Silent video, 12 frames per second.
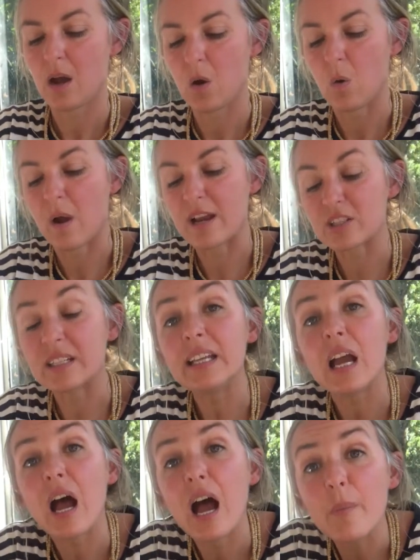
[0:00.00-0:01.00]
Oh, actually,
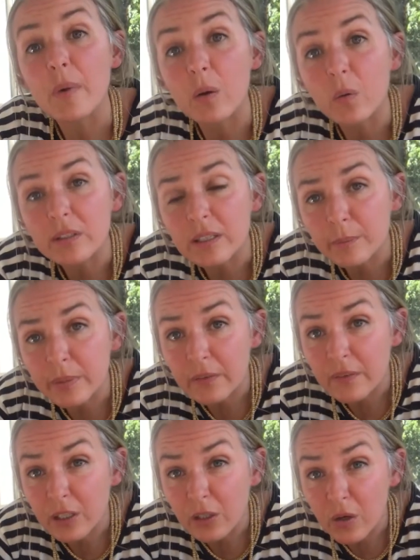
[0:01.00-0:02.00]
I might want a bit
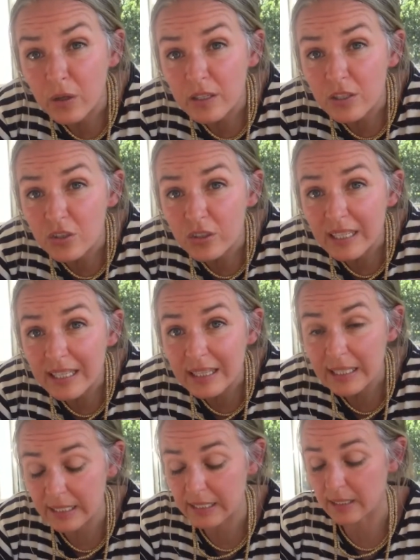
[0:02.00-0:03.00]
of a longer string at
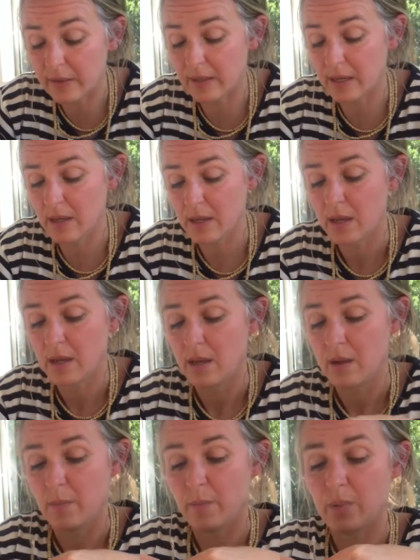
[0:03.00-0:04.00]
the end there
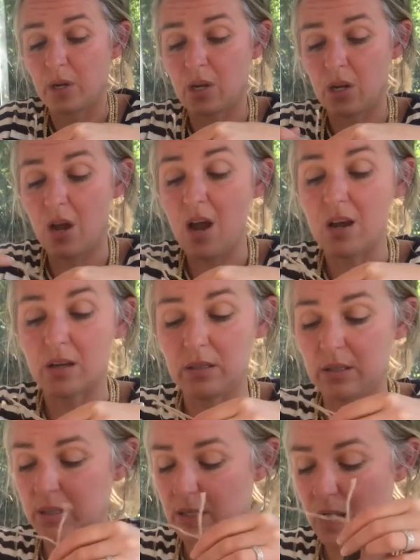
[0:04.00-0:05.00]

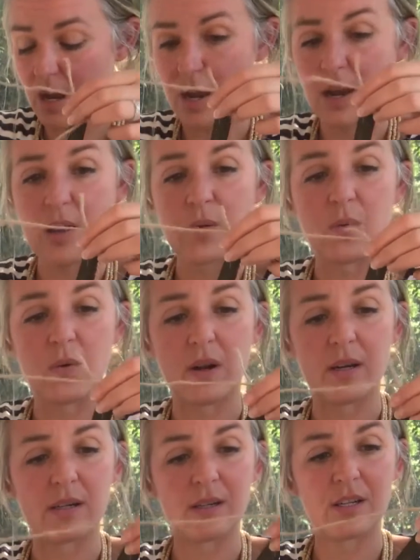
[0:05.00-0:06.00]
because I
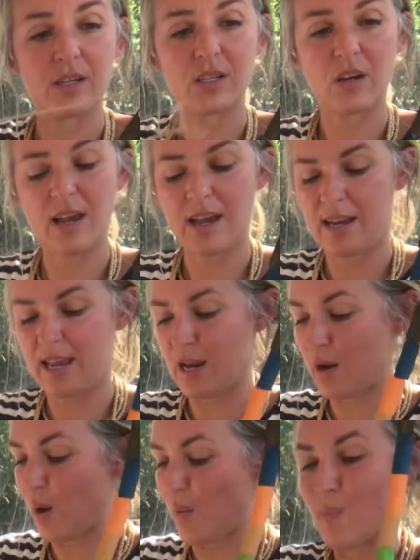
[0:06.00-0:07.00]
want to tie it
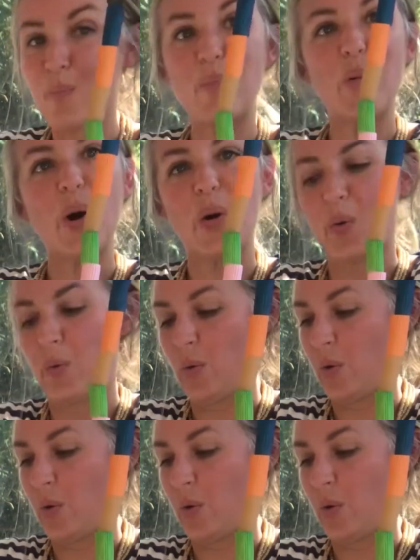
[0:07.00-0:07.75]
in a bow.